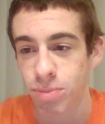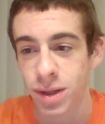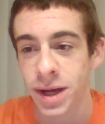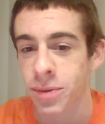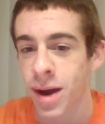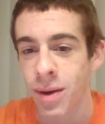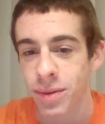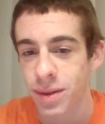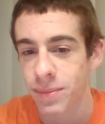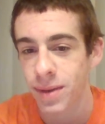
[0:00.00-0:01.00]
play
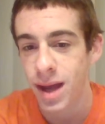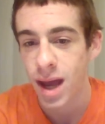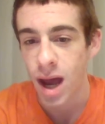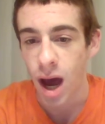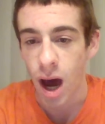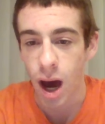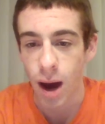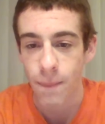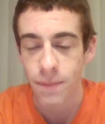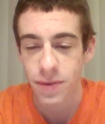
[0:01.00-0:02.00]
around.
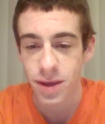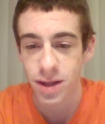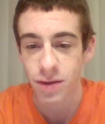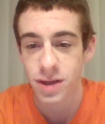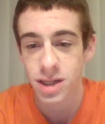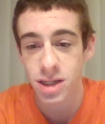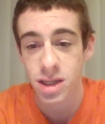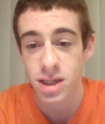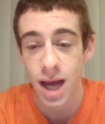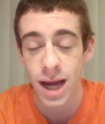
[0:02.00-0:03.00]
This is
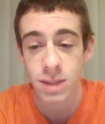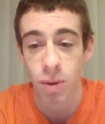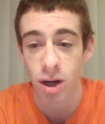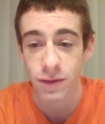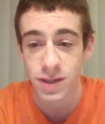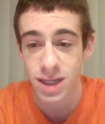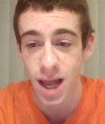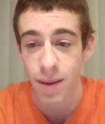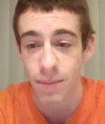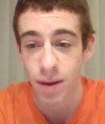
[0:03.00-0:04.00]
the science part of
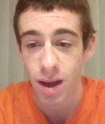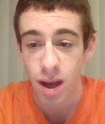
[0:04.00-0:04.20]
STEM.